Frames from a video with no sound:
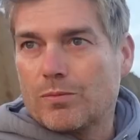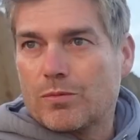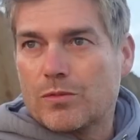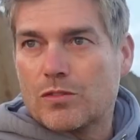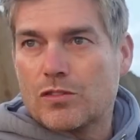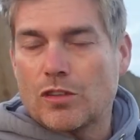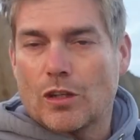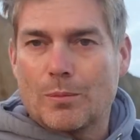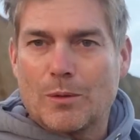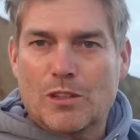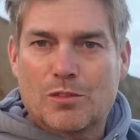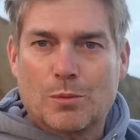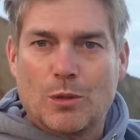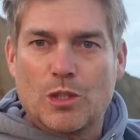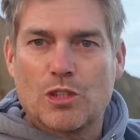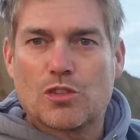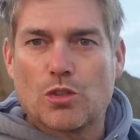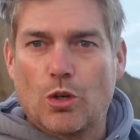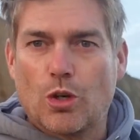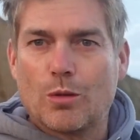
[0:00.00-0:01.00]
so much more
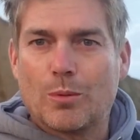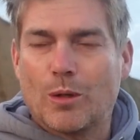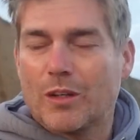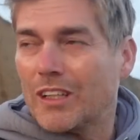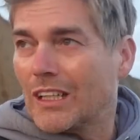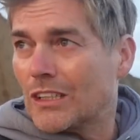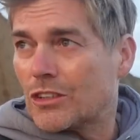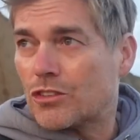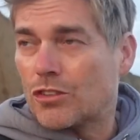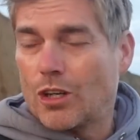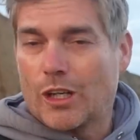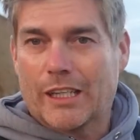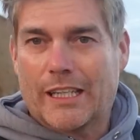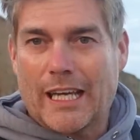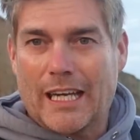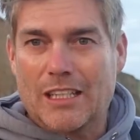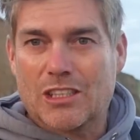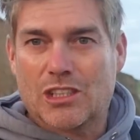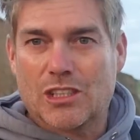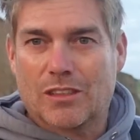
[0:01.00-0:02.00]
enjoyable than to try and
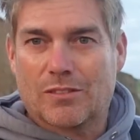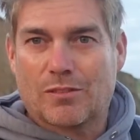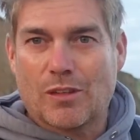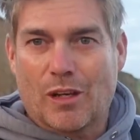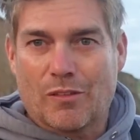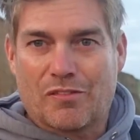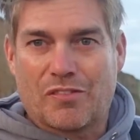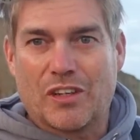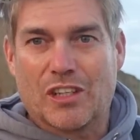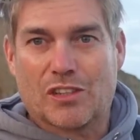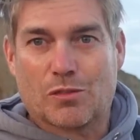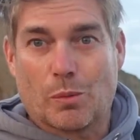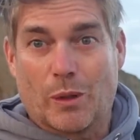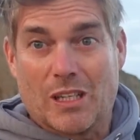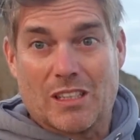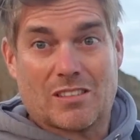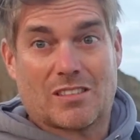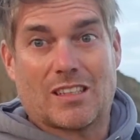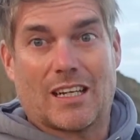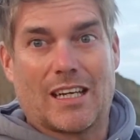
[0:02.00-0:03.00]
catch a fish when
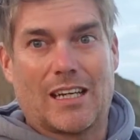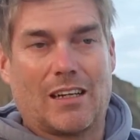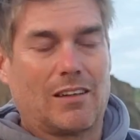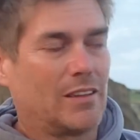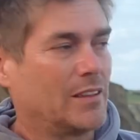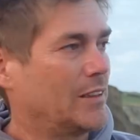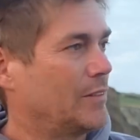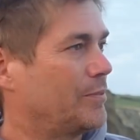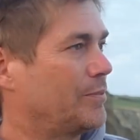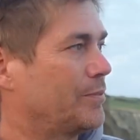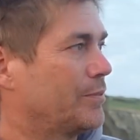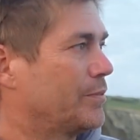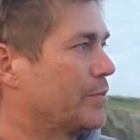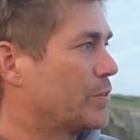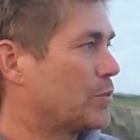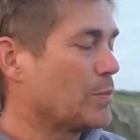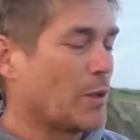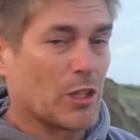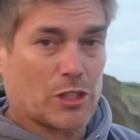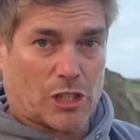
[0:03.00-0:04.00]
it's daylight.
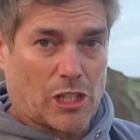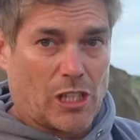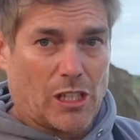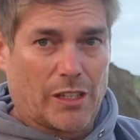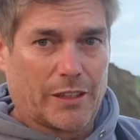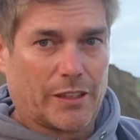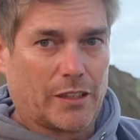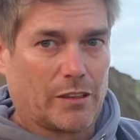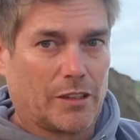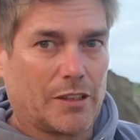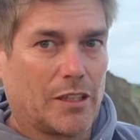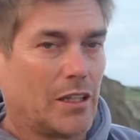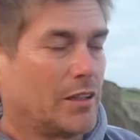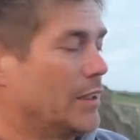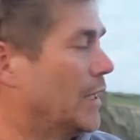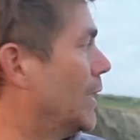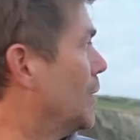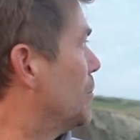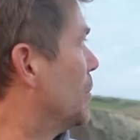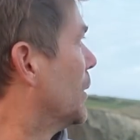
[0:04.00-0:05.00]
It's much harder, I know
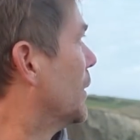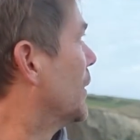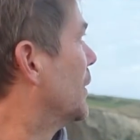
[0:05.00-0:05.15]
that,